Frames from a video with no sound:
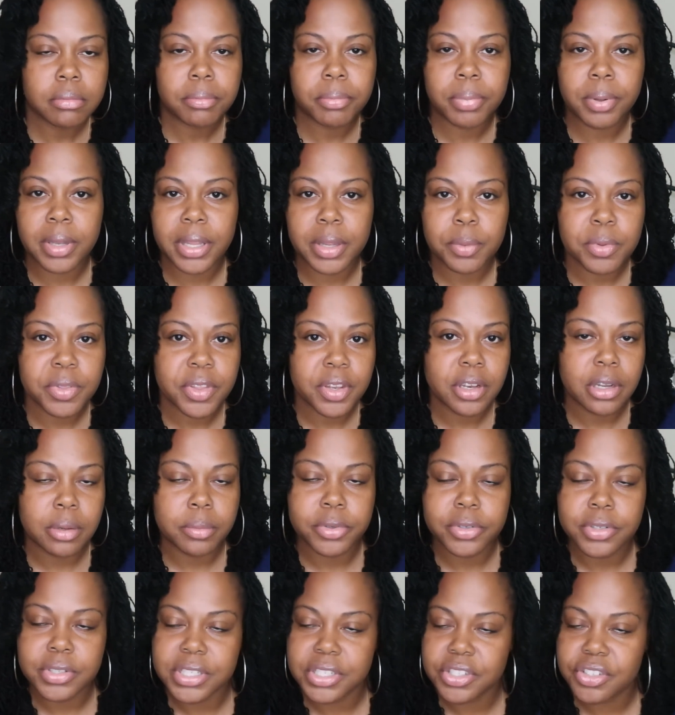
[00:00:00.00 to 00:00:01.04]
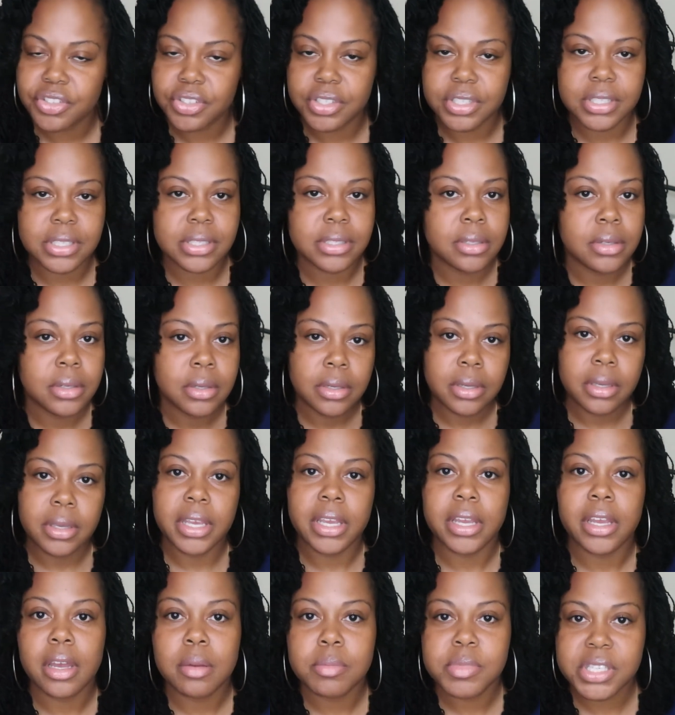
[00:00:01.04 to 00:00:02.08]
play with the numbers. It's just,
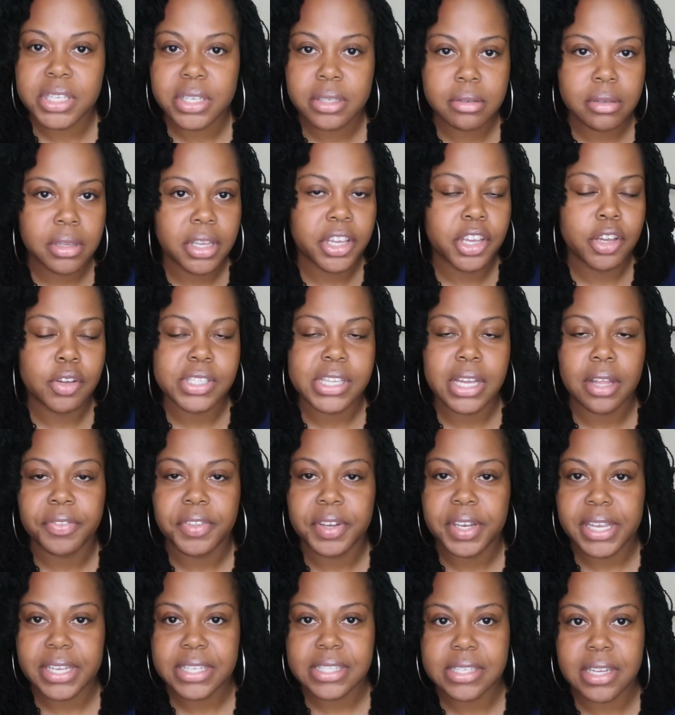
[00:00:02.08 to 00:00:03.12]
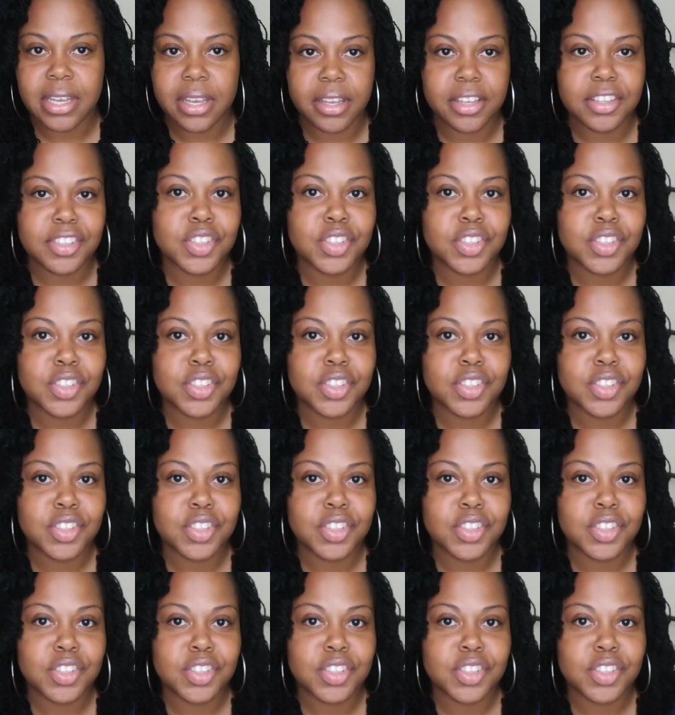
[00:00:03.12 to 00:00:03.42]
it comes in, it goes out the next day.